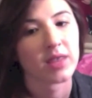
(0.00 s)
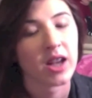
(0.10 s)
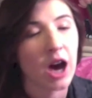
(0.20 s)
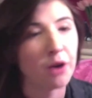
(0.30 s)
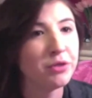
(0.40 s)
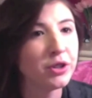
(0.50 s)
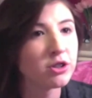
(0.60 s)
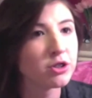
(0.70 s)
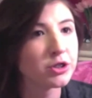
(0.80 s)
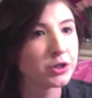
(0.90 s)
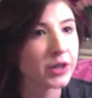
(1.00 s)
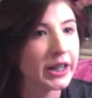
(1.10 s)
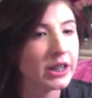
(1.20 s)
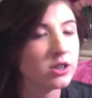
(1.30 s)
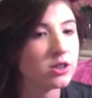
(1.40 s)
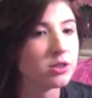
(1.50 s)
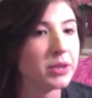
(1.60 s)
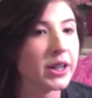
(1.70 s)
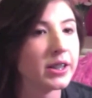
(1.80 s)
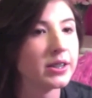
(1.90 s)
would view it as strange
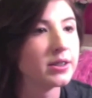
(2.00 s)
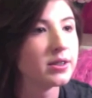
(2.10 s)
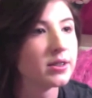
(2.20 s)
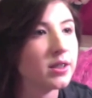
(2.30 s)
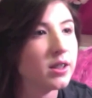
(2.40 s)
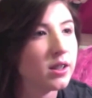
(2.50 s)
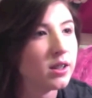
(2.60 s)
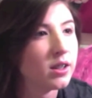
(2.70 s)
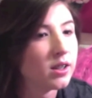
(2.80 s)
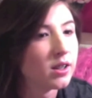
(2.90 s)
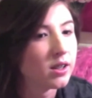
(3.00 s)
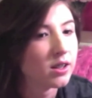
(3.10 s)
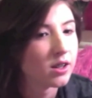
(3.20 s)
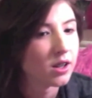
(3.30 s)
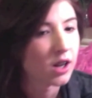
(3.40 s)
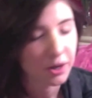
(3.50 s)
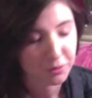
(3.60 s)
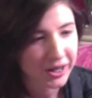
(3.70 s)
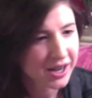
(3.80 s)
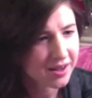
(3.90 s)
because
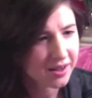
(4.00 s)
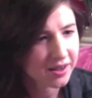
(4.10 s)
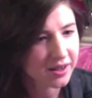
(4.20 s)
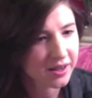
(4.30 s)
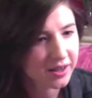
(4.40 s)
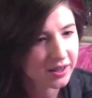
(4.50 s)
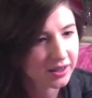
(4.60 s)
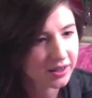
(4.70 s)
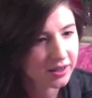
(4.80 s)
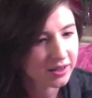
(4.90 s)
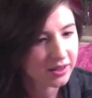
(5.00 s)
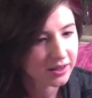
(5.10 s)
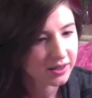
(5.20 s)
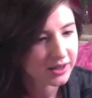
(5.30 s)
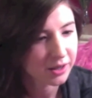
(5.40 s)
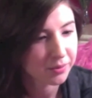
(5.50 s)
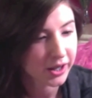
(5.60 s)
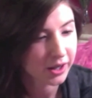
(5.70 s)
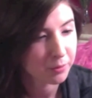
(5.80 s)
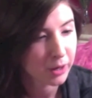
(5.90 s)
reading
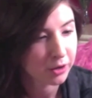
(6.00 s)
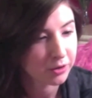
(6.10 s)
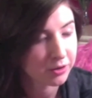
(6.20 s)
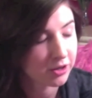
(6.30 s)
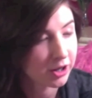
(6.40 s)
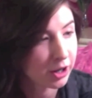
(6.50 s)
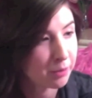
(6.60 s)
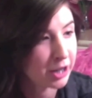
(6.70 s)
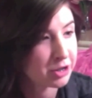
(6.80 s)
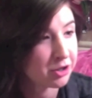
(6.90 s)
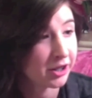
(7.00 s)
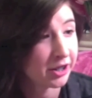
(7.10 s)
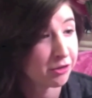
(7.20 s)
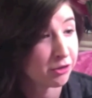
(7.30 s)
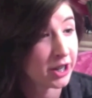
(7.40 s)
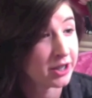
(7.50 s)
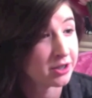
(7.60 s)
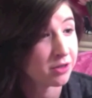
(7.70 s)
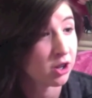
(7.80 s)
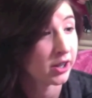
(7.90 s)
something about imaginary friend
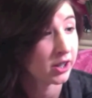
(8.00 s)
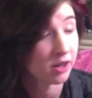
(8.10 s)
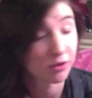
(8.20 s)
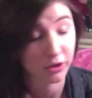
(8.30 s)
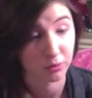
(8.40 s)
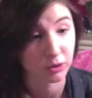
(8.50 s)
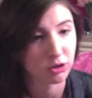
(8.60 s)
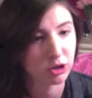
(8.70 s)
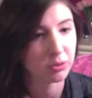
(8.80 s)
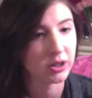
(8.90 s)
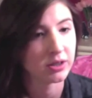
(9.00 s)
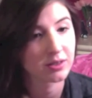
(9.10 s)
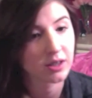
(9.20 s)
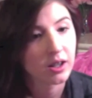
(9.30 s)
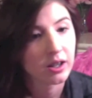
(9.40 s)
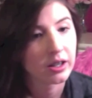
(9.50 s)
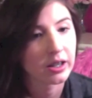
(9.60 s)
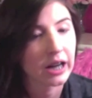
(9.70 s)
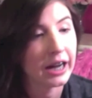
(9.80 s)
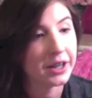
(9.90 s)
falling in love with a real human is
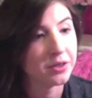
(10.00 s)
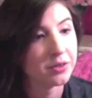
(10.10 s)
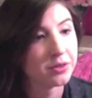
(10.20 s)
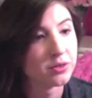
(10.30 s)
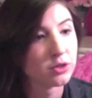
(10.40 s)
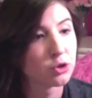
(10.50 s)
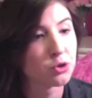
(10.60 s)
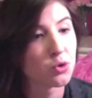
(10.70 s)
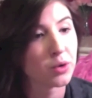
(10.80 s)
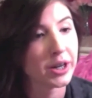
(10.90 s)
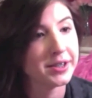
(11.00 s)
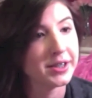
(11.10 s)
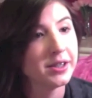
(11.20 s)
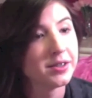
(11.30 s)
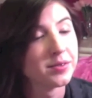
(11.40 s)
kind of crazy,